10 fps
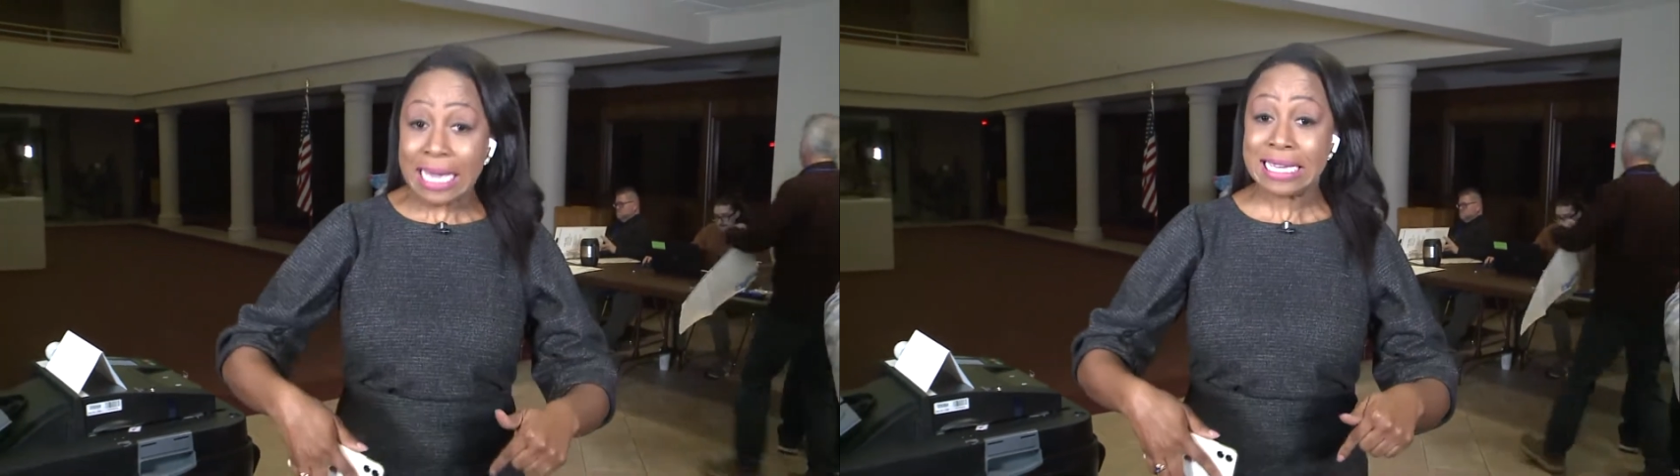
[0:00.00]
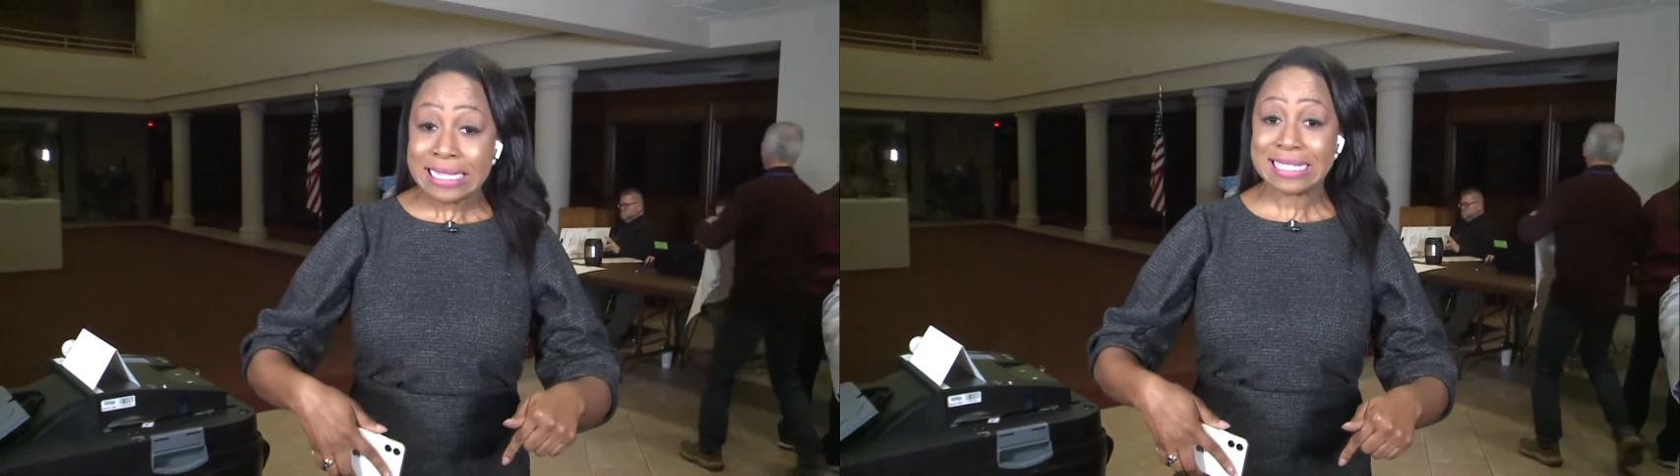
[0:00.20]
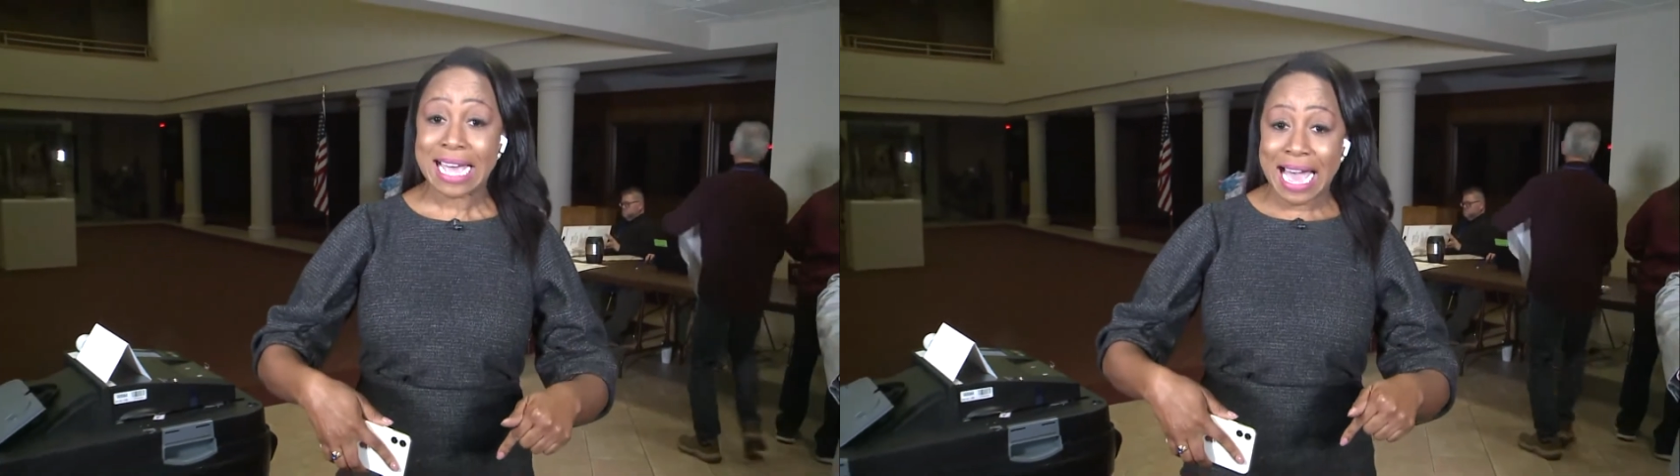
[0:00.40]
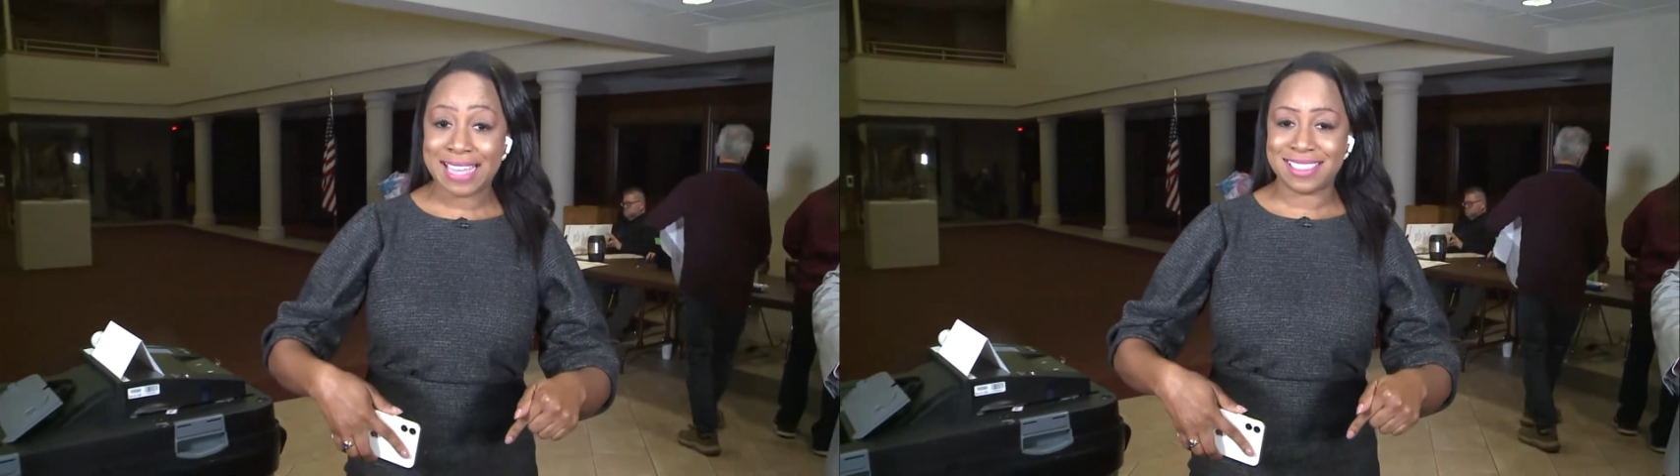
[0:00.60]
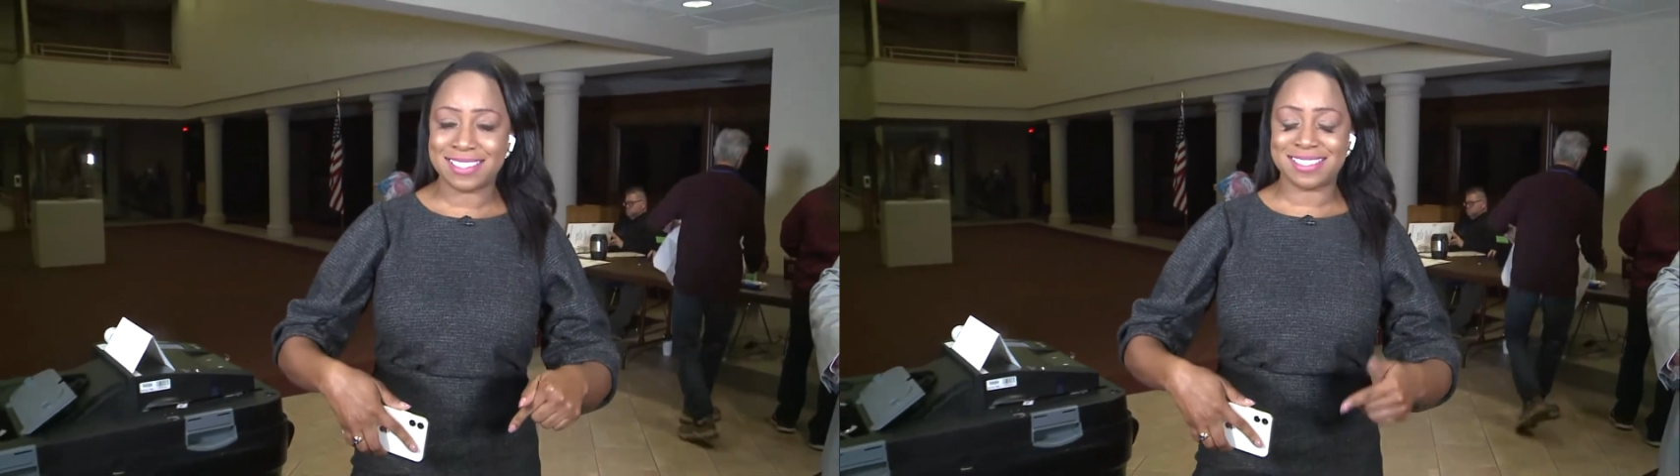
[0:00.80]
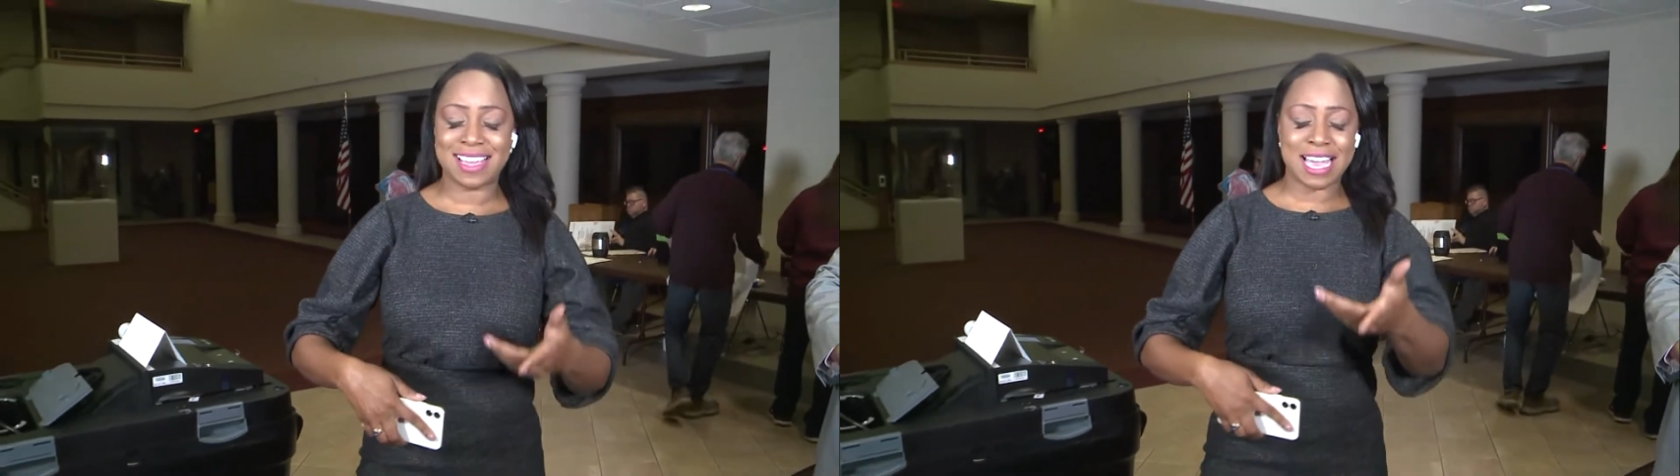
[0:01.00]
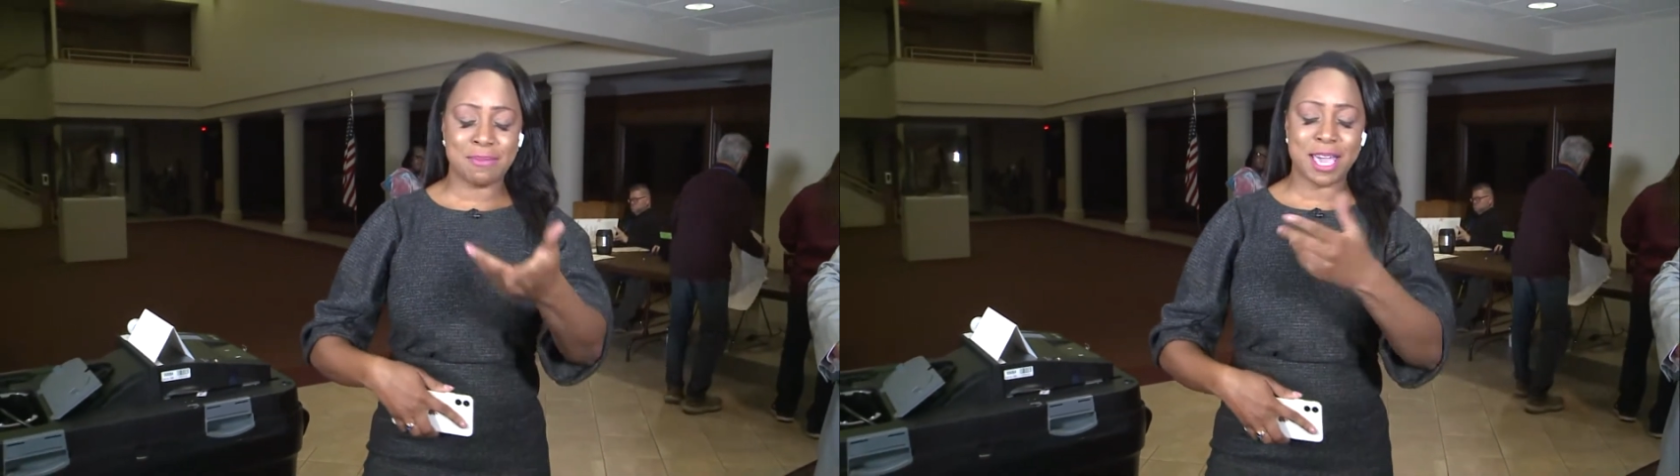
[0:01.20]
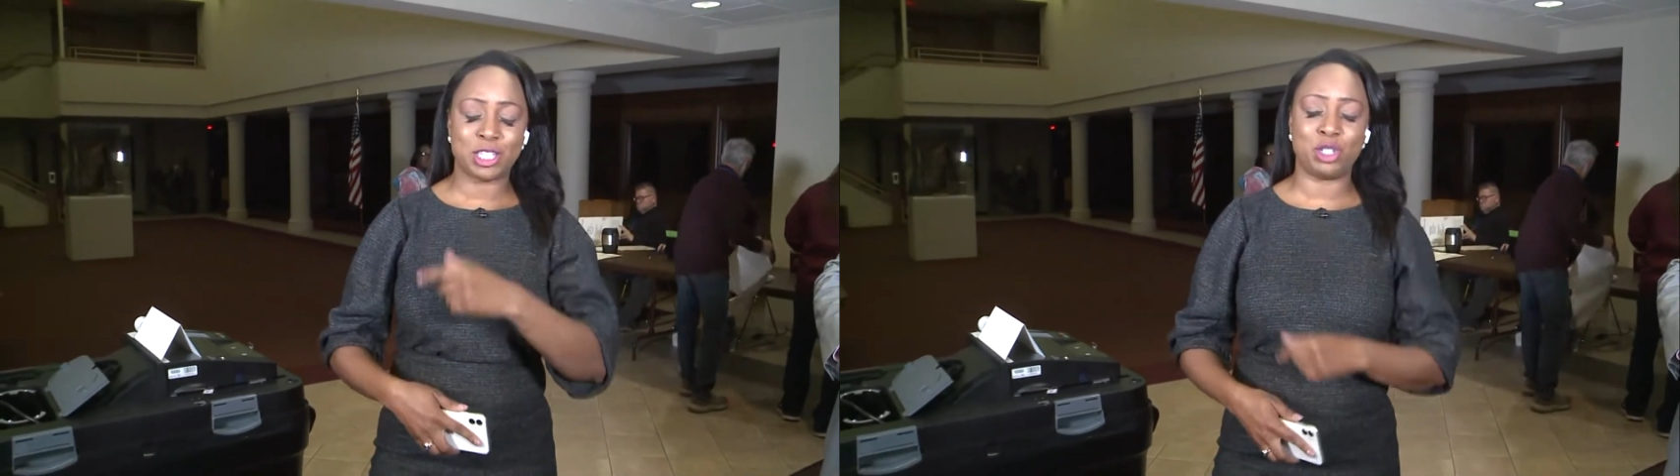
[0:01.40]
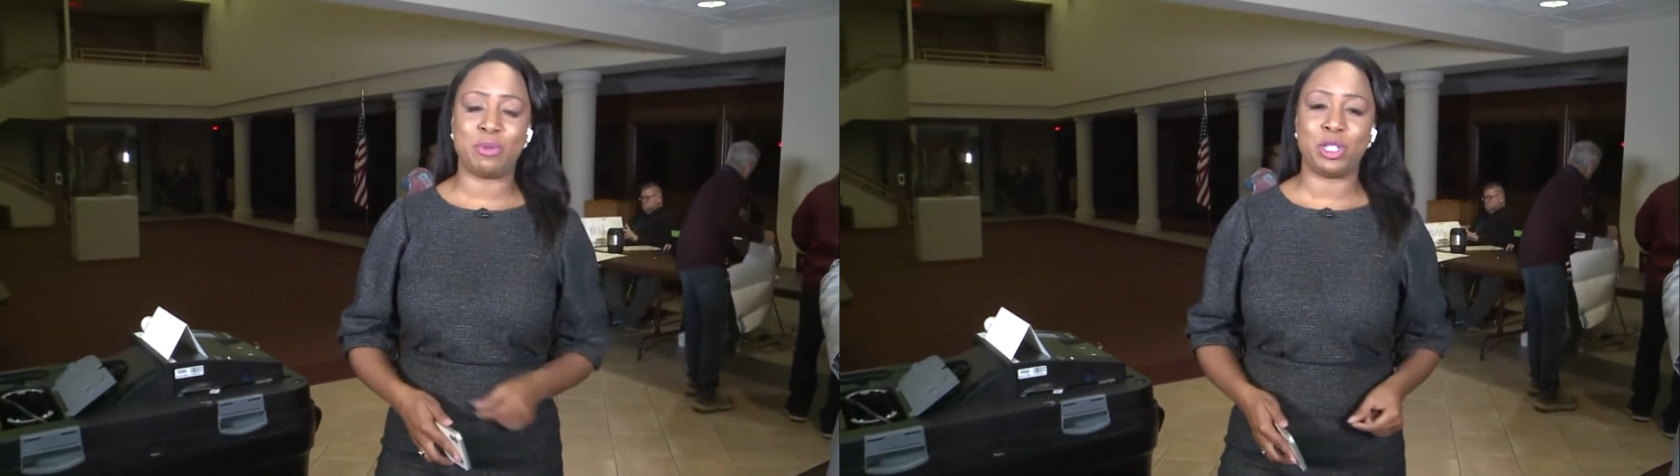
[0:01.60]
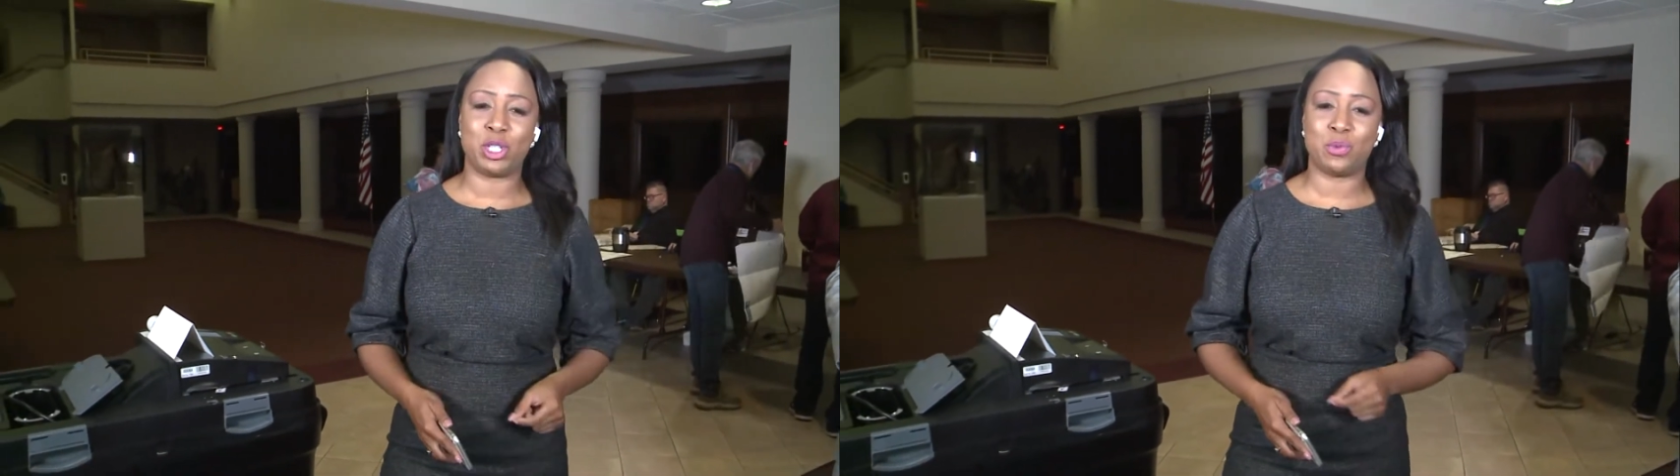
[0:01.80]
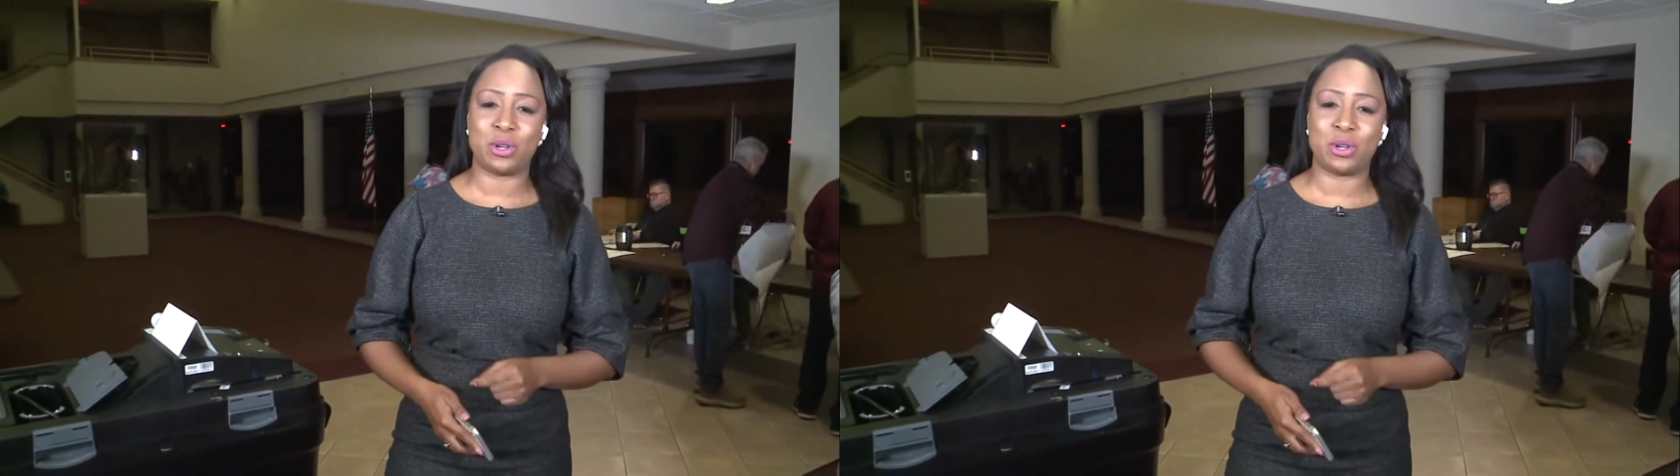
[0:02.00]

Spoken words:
Inside this time, as you mentioned,